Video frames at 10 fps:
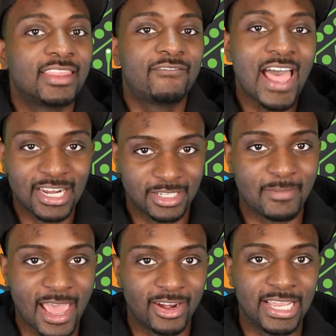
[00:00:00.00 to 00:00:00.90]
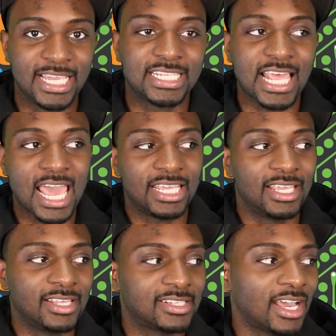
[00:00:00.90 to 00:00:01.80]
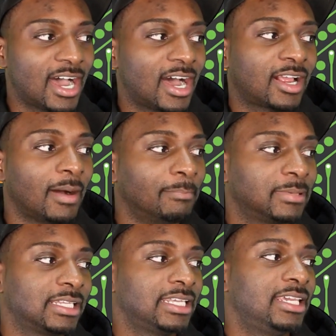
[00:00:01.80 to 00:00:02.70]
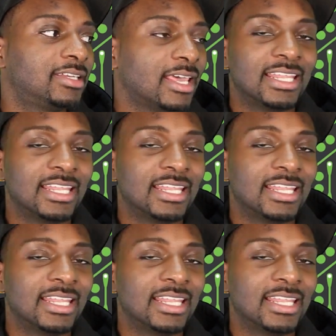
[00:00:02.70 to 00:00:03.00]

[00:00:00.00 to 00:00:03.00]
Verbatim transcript: the fact of the matter is that is a complete